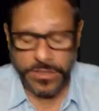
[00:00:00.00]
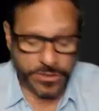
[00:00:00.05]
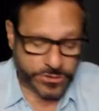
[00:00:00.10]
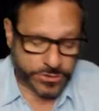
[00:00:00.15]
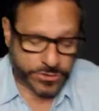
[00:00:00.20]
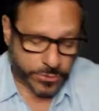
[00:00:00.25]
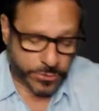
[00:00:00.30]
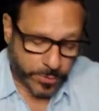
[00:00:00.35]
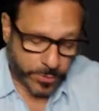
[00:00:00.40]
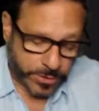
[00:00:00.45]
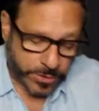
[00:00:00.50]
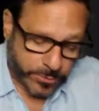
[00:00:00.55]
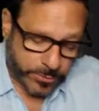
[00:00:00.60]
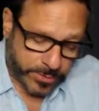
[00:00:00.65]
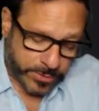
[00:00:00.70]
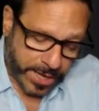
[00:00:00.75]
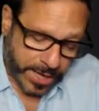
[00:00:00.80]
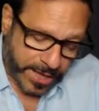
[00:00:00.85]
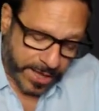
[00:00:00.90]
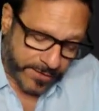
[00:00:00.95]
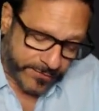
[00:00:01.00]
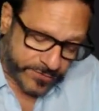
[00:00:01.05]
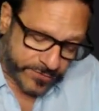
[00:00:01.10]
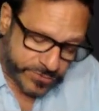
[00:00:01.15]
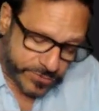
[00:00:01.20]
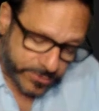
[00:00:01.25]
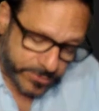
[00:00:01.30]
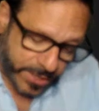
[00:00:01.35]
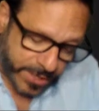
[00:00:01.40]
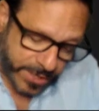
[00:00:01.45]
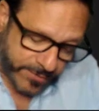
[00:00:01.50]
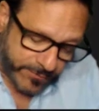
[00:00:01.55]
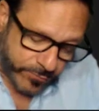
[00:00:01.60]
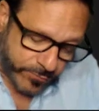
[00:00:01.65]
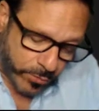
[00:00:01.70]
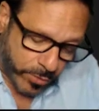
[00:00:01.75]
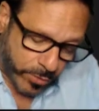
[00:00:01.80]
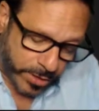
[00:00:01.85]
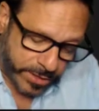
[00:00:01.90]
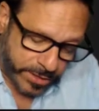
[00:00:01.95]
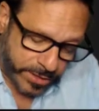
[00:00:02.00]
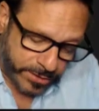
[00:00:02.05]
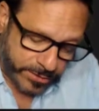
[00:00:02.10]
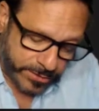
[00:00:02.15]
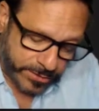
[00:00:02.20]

So what you would have is you'd have one